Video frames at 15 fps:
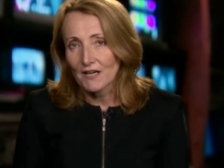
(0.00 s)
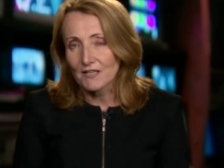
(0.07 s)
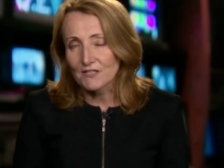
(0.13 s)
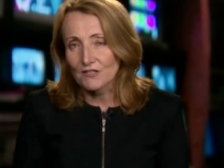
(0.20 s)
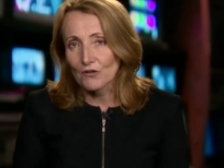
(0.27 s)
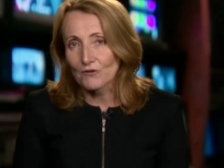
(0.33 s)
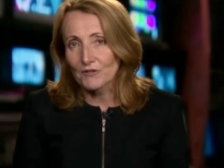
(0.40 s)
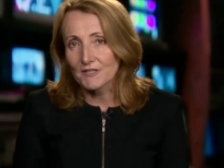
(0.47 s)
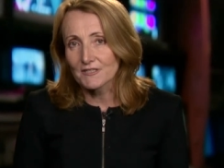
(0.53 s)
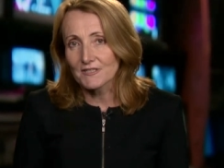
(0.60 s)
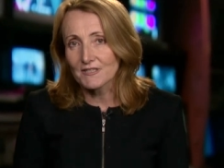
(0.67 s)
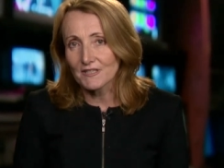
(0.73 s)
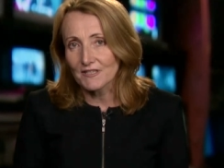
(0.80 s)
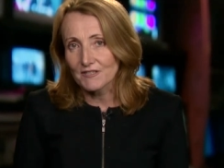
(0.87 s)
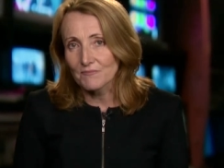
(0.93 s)
as long as
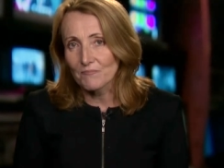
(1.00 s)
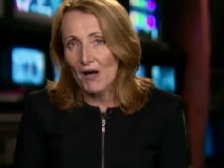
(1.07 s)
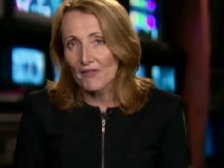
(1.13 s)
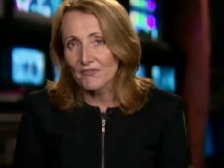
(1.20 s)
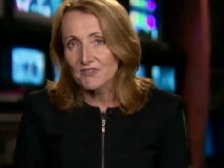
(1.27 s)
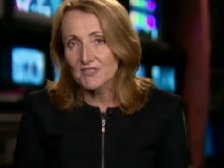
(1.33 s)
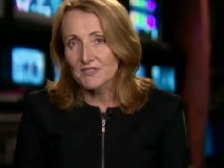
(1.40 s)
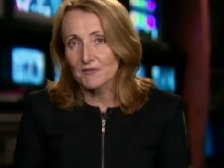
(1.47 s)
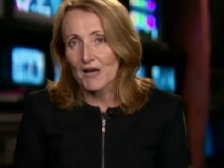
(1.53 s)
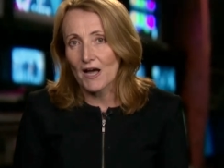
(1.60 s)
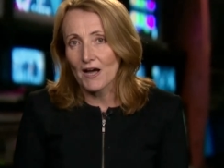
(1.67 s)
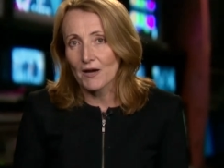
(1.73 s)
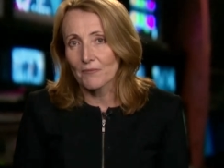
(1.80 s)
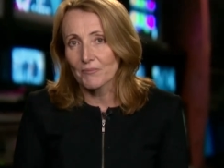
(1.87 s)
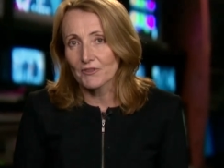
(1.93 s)
six months,
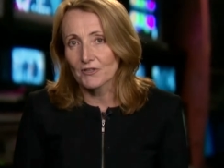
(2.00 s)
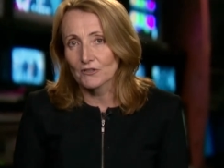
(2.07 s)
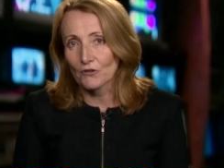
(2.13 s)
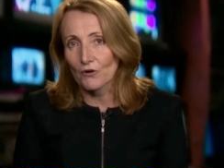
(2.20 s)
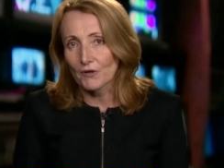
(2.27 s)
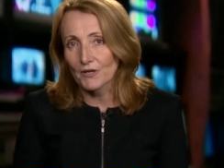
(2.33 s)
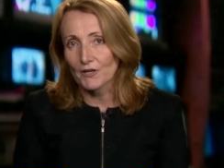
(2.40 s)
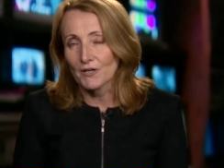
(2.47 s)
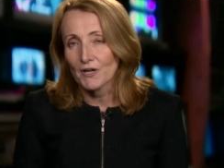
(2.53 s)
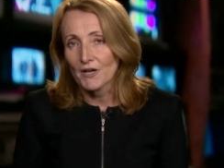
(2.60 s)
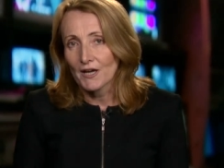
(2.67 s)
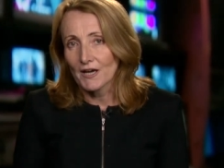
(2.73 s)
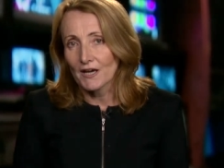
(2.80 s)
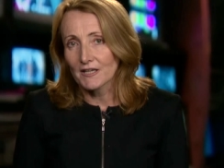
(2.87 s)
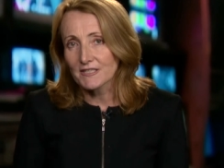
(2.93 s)
uh, but the lawyer
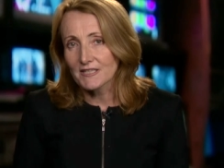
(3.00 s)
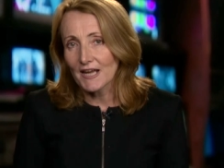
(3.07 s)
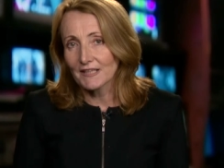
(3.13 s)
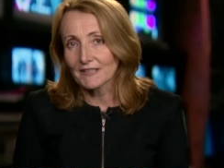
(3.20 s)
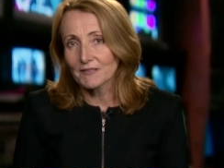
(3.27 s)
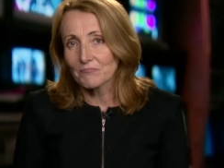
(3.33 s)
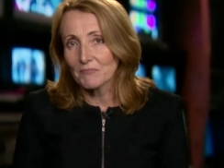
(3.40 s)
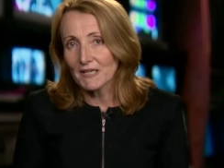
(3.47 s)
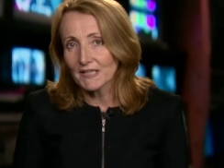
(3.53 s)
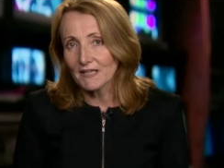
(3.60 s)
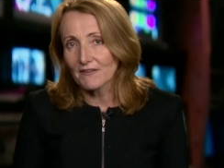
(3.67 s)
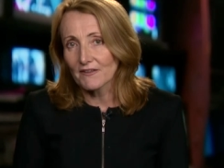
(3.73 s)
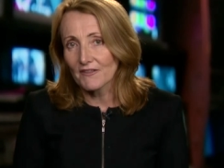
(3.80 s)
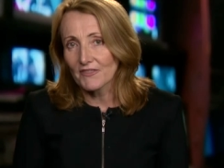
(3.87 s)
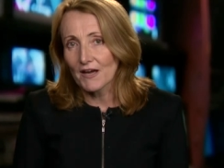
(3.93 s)
uh, telling
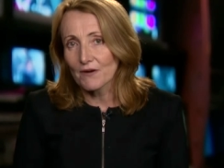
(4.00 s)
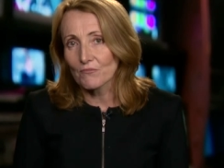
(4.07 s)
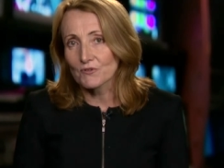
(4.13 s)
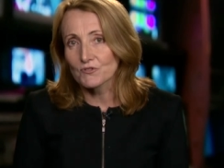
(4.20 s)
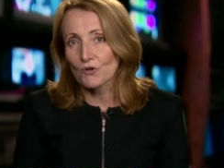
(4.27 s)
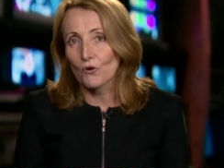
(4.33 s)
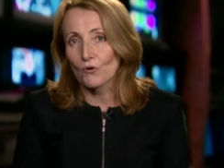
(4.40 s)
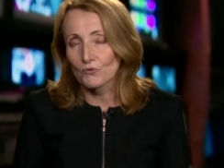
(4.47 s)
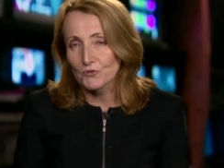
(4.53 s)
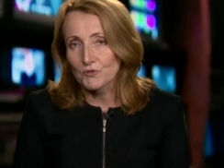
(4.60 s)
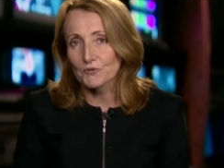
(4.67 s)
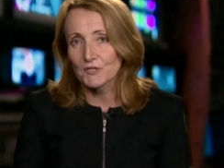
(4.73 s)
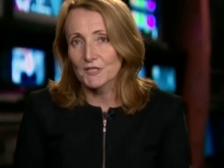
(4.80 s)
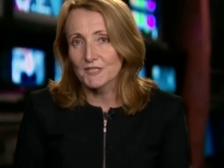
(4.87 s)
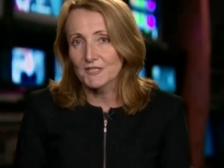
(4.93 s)
media that that was
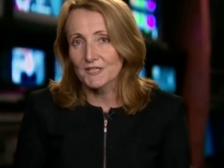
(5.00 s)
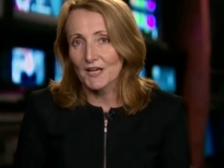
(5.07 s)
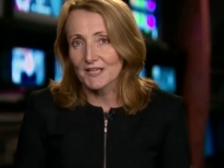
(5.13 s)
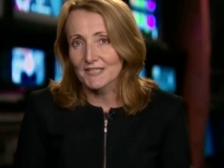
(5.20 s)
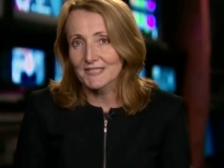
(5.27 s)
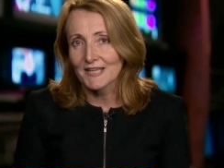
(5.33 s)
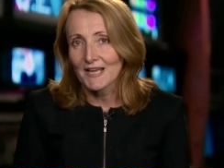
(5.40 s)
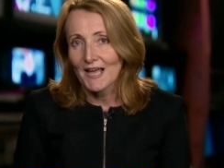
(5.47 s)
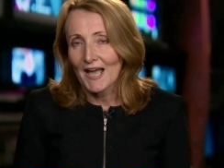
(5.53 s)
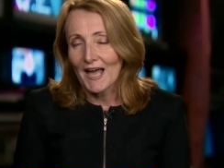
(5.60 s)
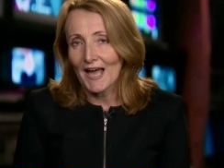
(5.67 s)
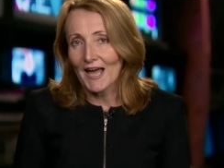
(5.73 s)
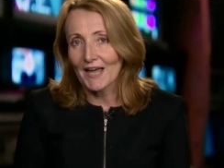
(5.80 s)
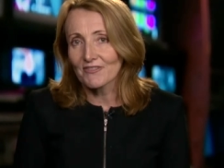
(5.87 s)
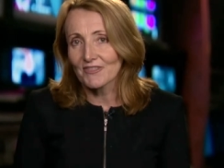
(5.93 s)
also discussed
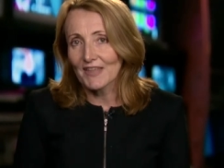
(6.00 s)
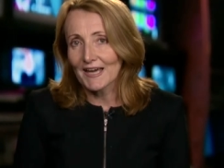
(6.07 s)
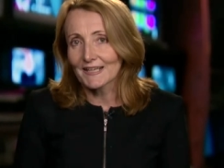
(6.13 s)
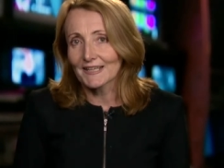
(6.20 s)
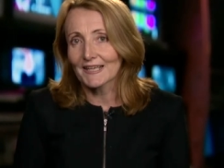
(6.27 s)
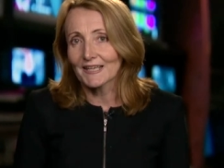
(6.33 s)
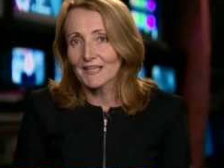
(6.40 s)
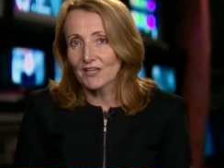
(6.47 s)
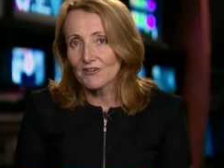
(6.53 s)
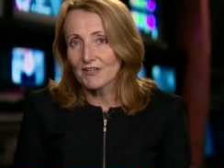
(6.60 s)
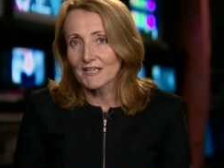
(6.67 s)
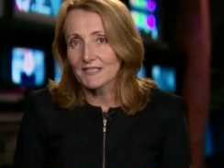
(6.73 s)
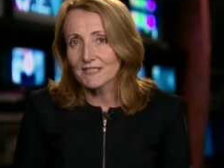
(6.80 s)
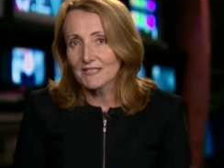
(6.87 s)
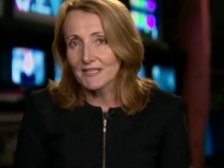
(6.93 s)
at that
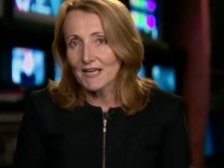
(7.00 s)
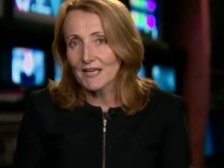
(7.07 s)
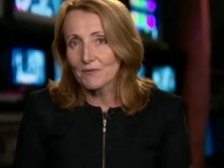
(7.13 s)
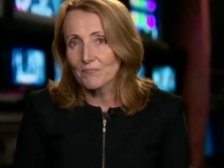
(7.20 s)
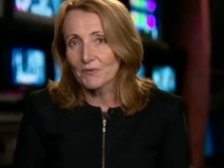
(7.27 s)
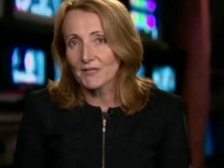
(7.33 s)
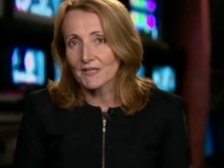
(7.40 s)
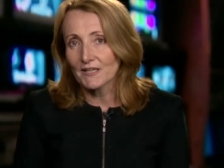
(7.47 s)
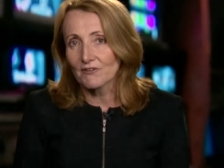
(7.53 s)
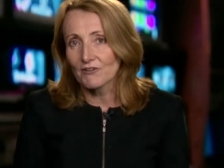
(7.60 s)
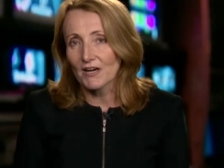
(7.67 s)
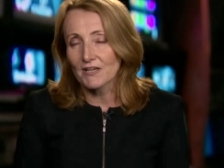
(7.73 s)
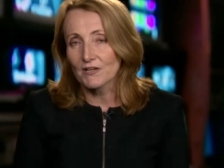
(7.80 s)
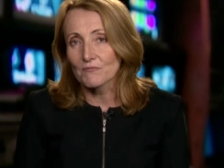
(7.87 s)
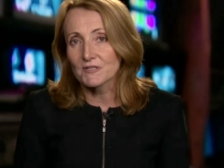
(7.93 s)
hearing today. Brittney
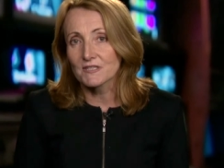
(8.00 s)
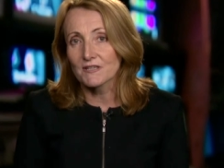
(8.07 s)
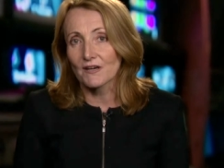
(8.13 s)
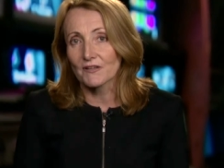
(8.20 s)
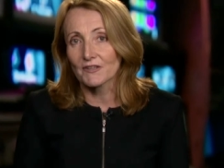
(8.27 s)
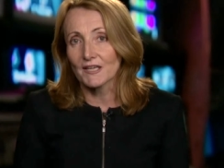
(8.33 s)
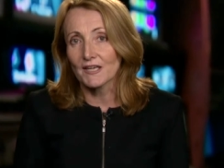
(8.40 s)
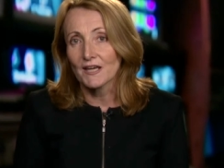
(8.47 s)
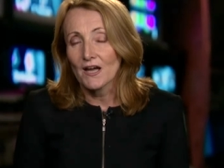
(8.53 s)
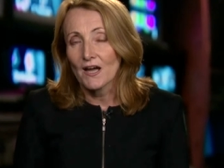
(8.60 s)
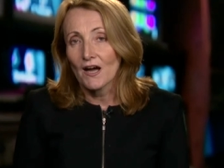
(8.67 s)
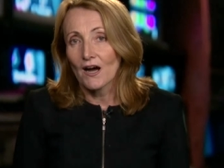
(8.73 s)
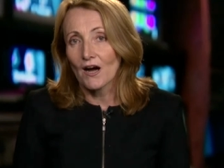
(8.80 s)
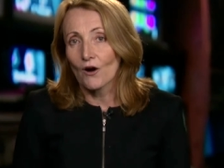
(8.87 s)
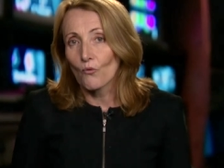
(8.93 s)
Griner was certainly
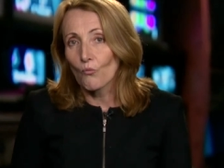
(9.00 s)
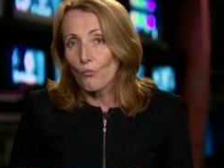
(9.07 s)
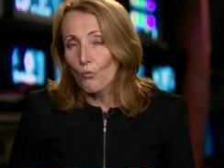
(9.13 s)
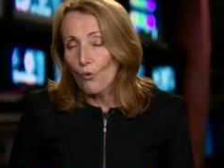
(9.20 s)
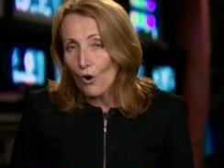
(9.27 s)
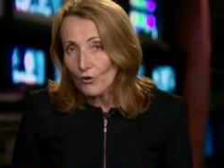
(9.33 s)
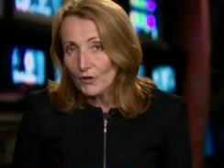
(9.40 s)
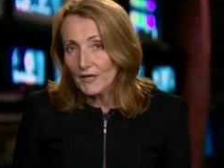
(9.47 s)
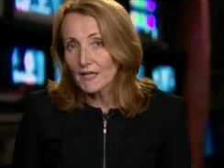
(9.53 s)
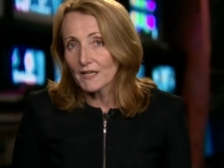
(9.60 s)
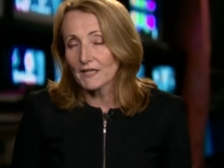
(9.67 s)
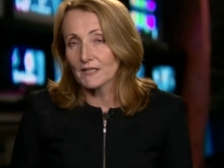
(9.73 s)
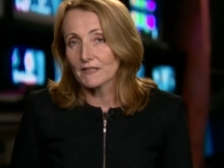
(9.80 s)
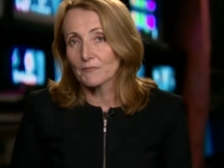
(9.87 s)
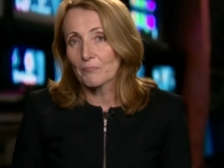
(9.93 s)
uh,
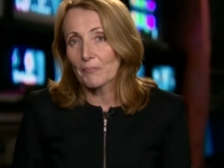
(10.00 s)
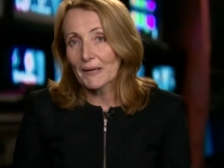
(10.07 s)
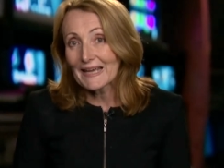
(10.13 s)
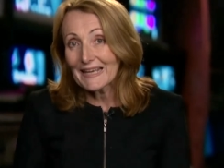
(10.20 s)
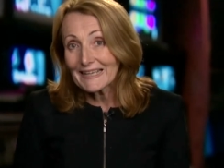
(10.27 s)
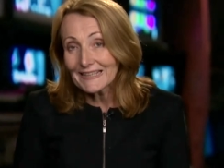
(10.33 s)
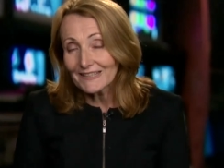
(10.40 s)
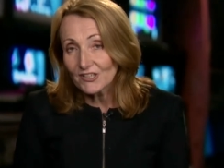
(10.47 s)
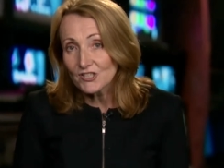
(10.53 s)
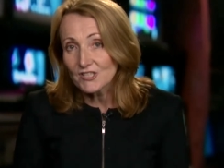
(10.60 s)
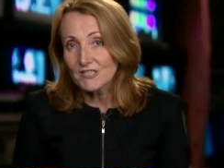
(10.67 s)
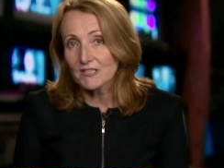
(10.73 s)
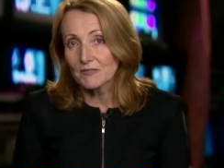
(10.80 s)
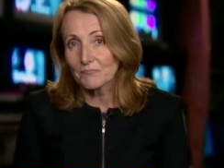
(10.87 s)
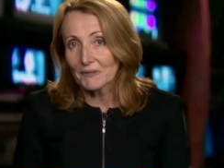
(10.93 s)
walking and
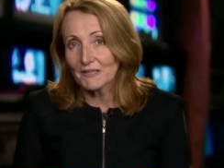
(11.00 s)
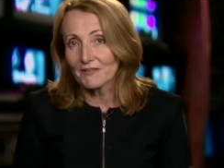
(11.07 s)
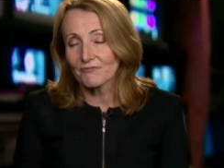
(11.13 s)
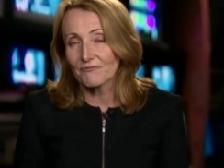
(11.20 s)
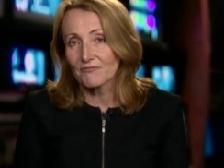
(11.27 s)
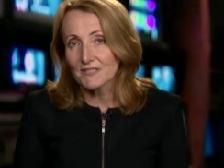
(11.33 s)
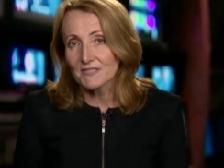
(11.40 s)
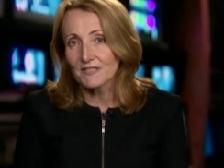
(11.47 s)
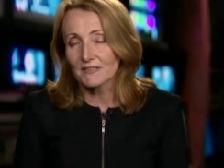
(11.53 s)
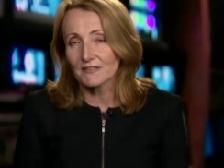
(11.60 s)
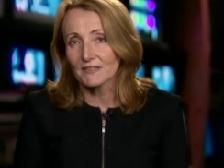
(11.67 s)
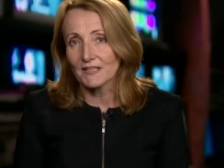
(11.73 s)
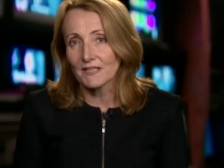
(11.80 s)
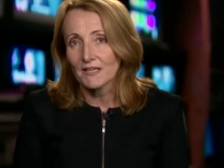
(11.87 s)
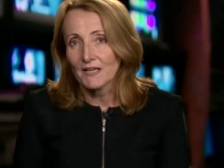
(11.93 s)
appeared to be
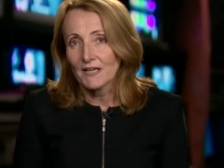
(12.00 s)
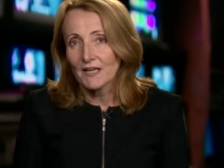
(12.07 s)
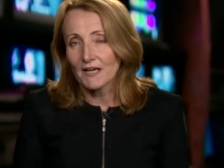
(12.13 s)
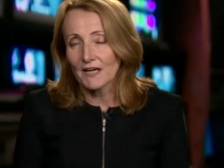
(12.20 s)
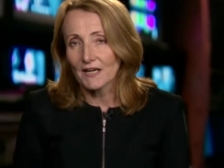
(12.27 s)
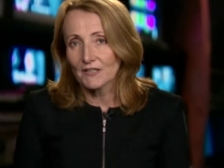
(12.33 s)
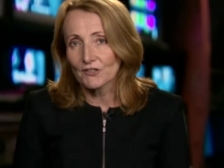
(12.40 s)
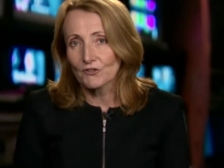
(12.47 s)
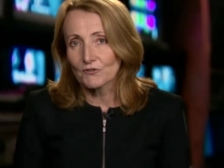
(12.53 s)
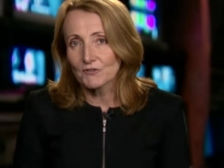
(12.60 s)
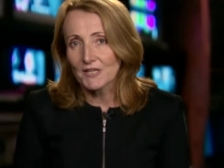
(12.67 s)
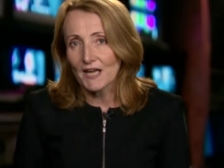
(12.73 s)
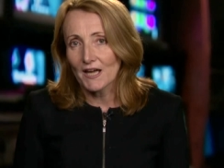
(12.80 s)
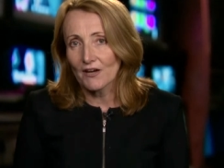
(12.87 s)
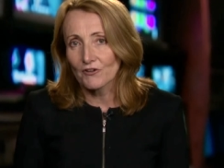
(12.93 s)
physically uh, in good
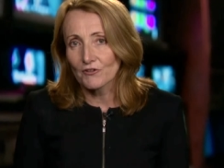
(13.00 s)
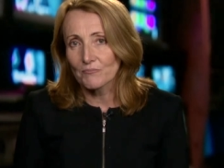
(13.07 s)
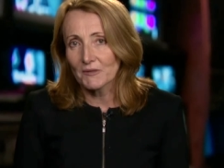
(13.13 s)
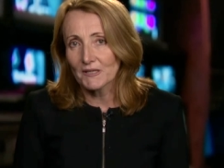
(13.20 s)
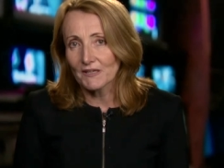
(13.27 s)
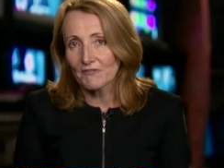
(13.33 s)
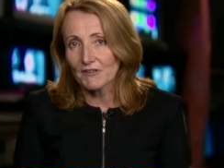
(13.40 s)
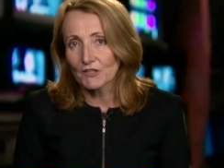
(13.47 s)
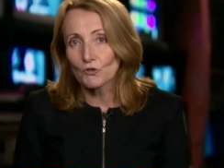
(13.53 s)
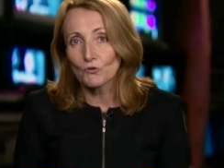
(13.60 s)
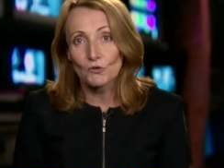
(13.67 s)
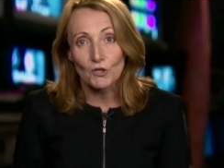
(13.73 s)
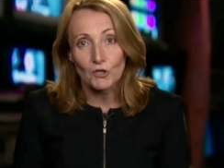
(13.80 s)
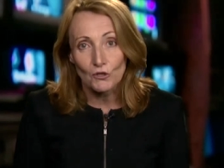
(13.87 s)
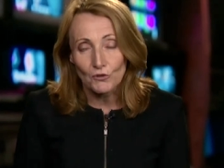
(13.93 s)
health, but giving no
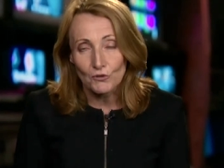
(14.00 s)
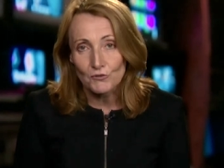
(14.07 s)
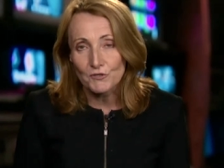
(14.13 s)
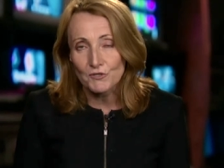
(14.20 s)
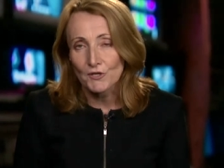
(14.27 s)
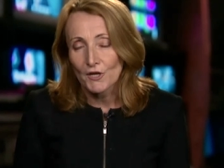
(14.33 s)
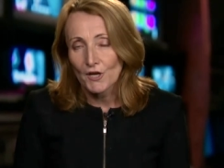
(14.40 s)
clues